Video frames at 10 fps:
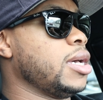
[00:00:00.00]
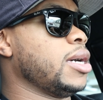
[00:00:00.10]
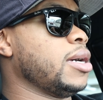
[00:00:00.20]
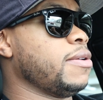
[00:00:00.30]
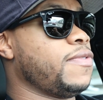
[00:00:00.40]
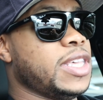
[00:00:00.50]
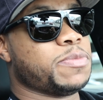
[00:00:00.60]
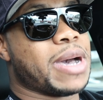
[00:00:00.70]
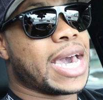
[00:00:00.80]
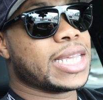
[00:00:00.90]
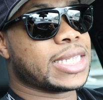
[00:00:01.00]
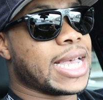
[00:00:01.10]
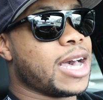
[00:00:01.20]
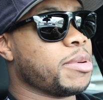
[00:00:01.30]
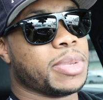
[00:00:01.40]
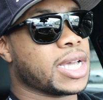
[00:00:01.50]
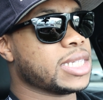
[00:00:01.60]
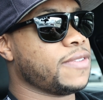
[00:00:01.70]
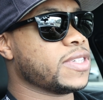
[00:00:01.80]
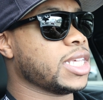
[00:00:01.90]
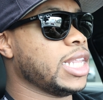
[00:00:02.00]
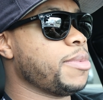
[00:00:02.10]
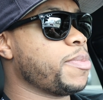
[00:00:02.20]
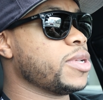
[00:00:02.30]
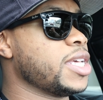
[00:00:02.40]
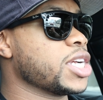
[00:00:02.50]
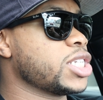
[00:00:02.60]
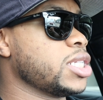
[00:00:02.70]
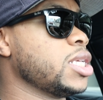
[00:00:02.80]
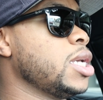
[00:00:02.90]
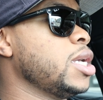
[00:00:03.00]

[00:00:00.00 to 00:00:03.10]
of this body style, because if it's a limited production